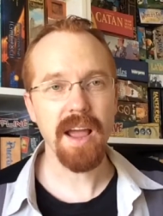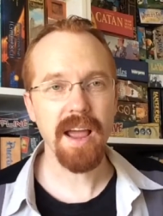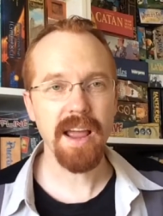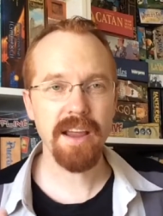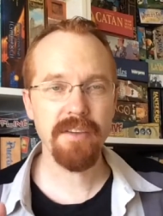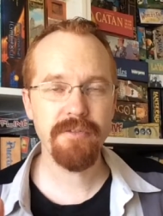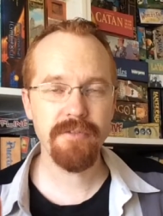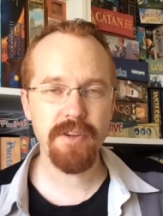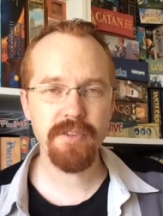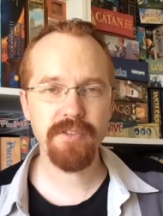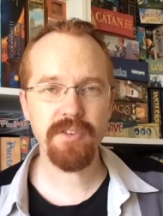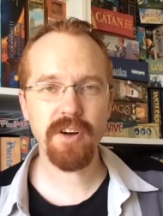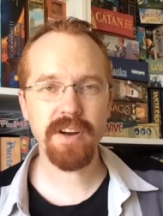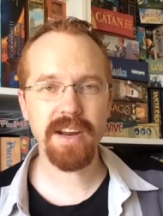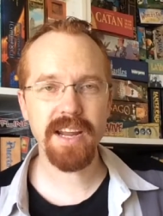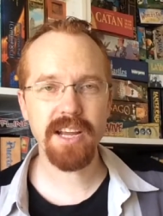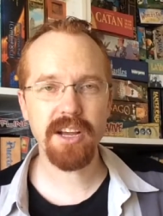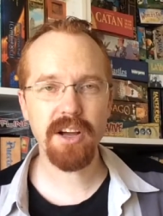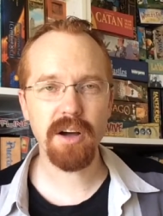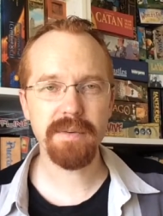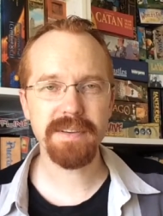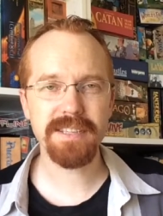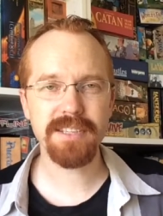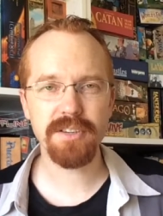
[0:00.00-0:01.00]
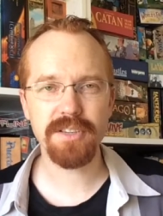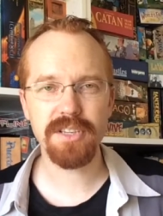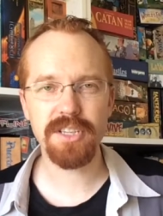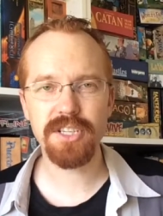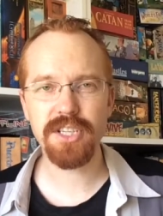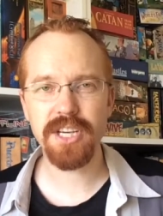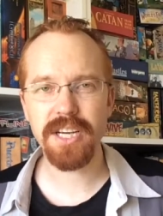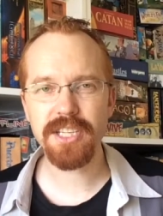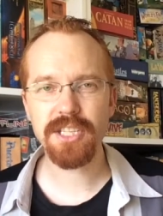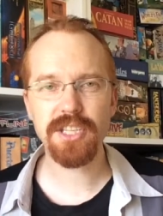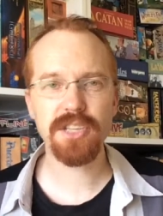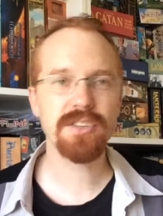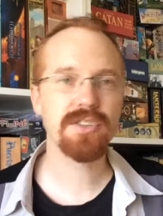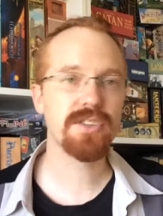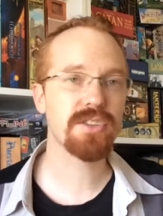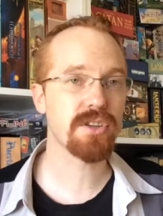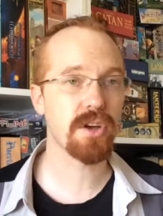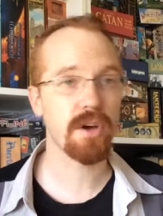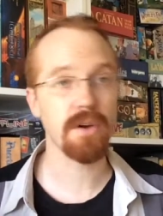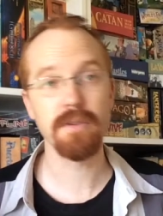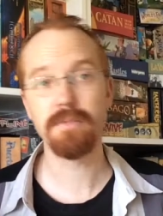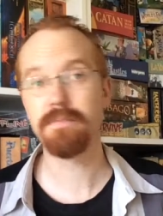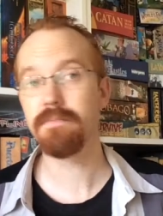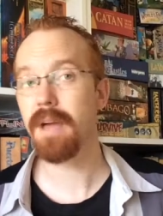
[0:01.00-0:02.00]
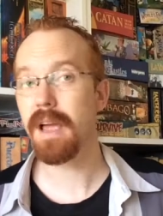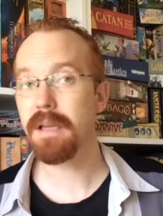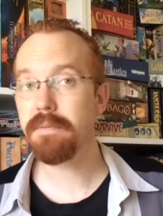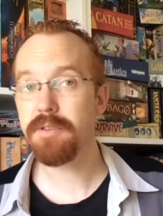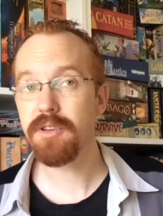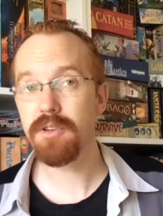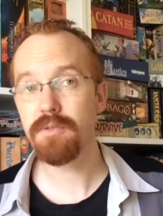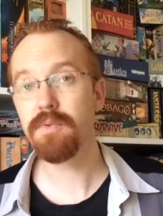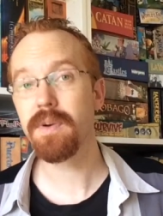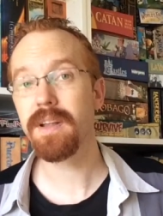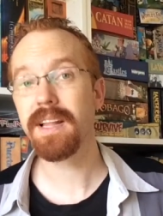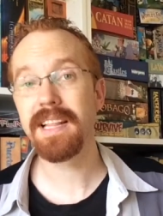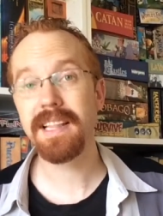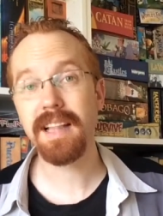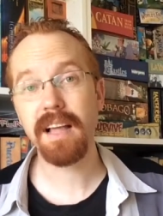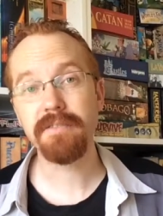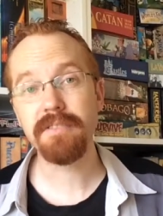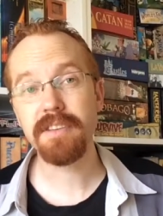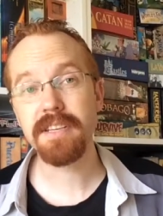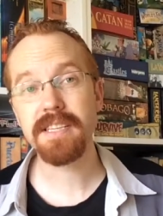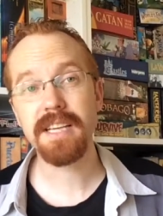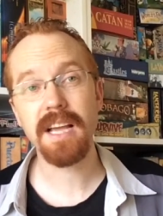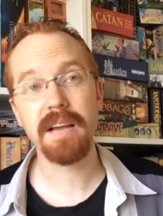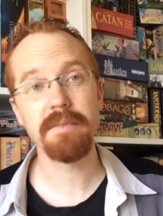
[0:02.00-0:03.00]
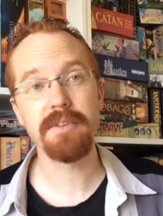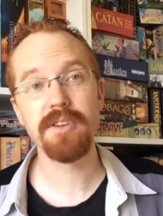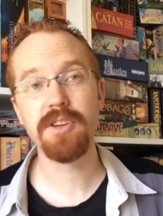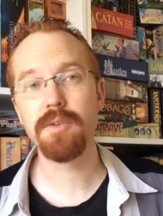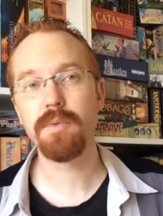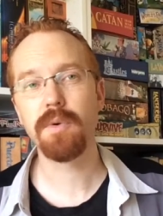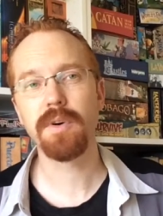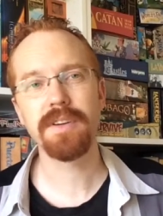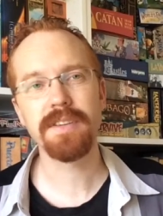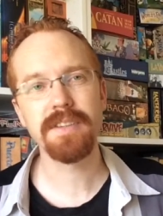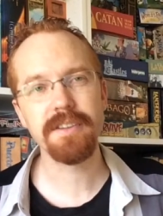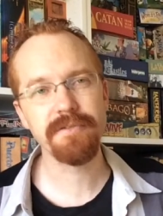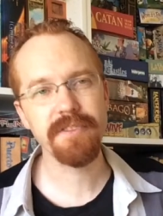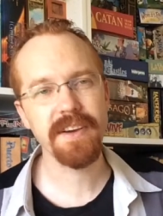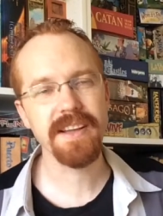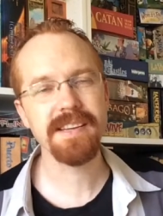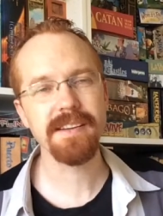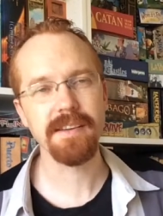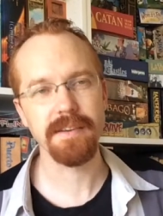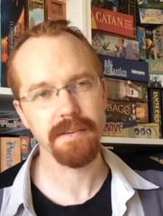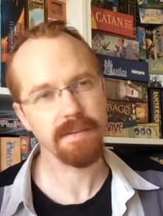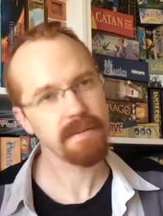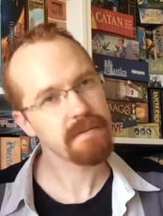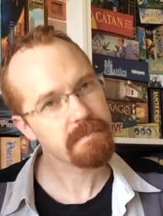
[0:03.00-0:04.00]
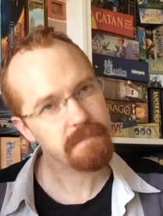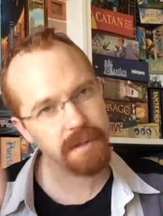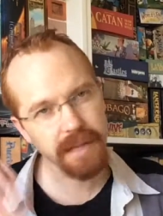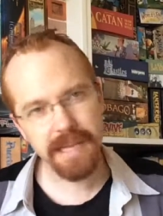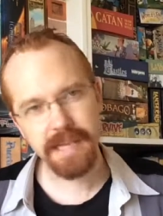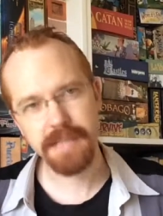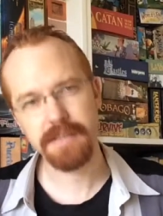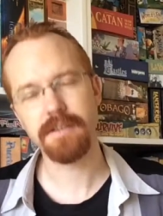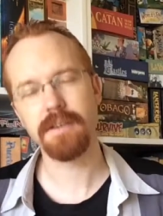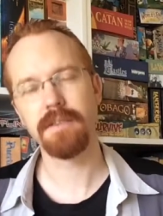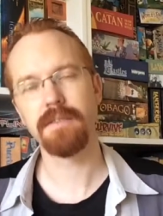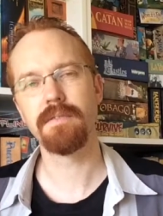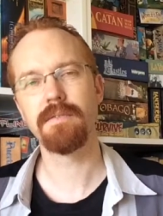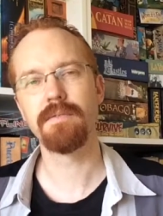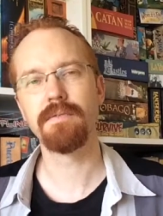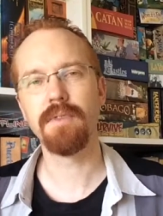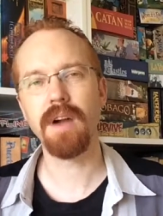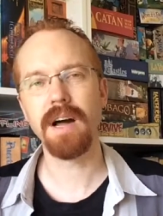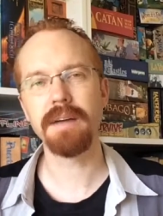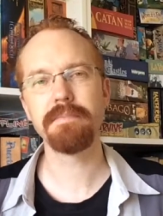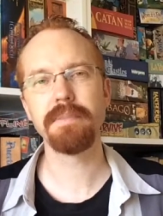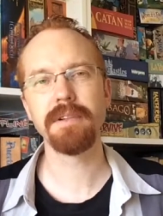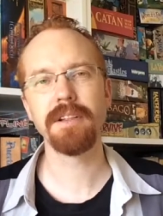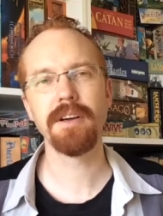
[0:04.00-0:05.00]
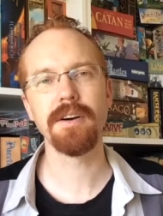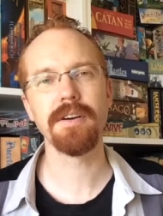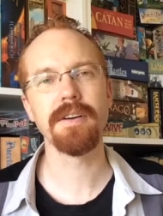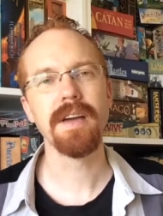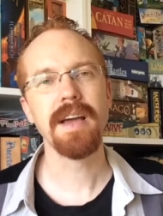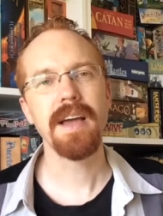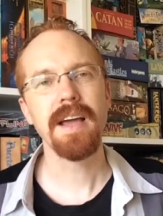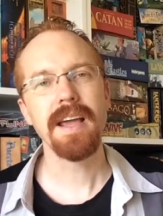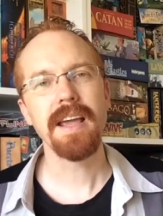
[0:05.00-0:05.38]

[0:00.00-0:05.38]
if you've got any comments or suggestions, so maybe you really love this game and you want to defend it, please right below.